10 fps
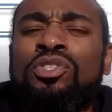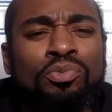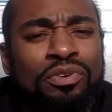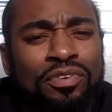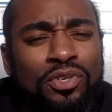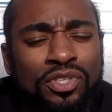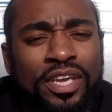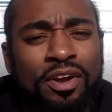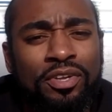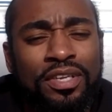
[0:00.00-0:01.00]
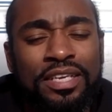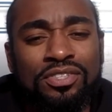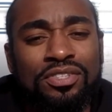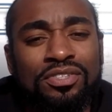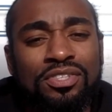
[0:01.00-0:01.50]
reverse
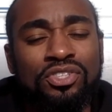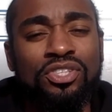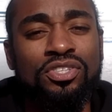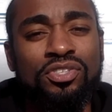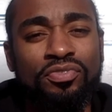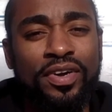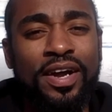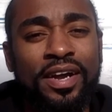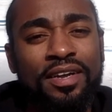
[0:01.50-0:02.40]
calculations to justify.